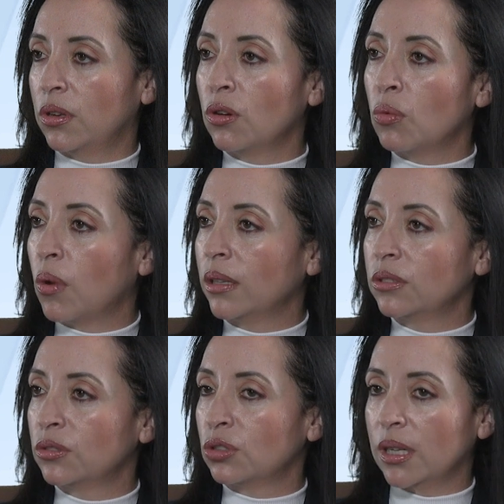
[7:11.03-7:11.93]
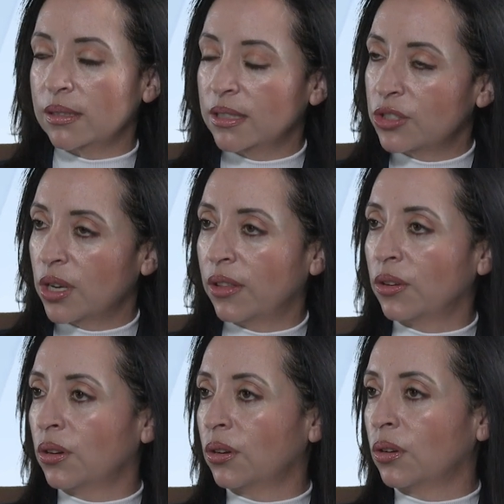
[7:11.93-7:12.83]
We all want to trust each
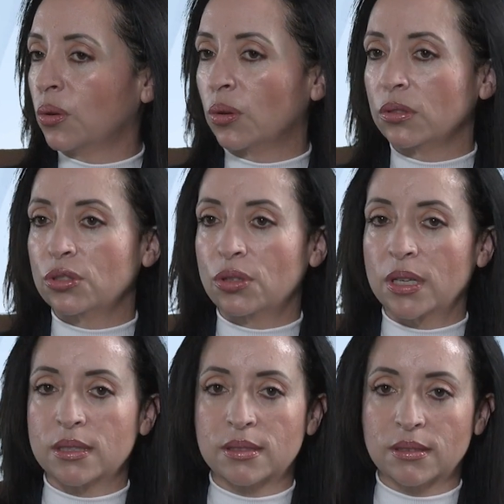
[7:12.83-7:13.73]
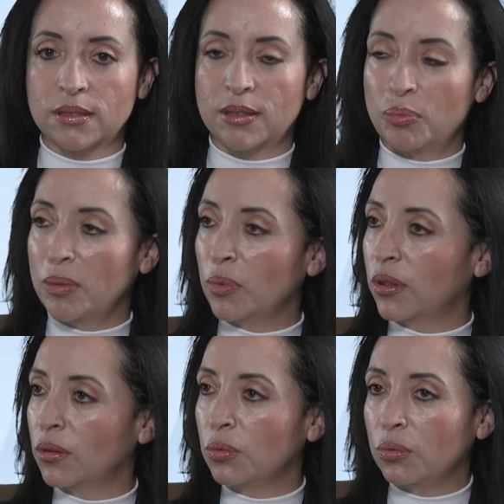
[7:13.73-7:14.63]
other or trust the people
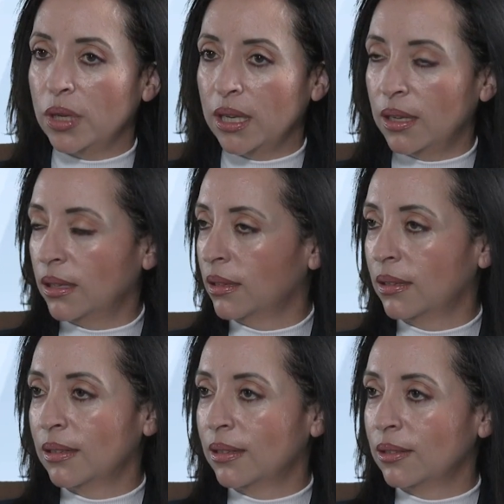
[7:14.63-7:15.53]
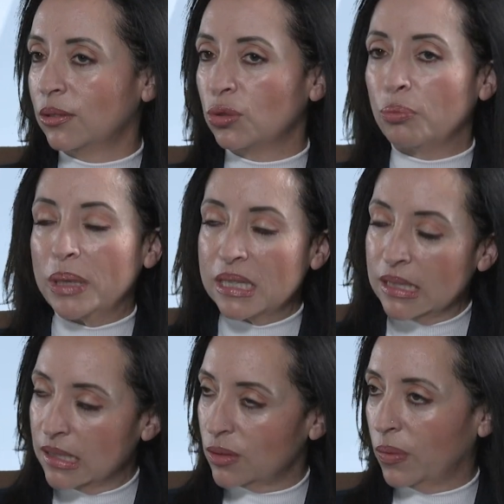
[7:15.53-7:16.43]
that we do
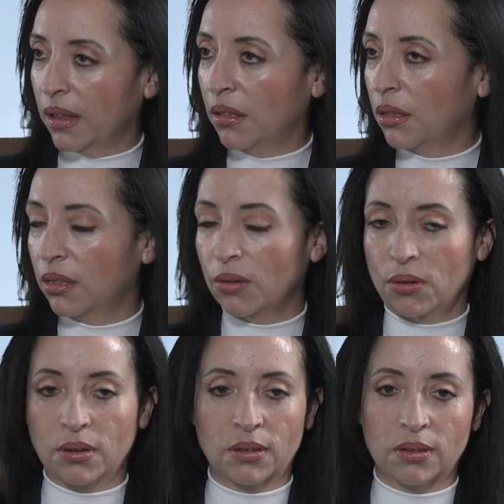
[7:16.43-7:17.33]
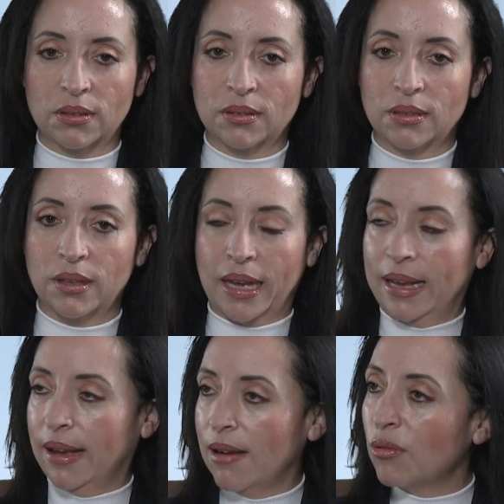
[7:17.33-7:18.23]
business with or
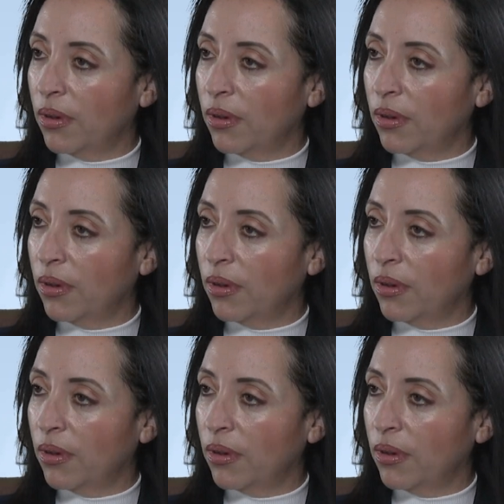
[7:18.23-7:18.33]
hang out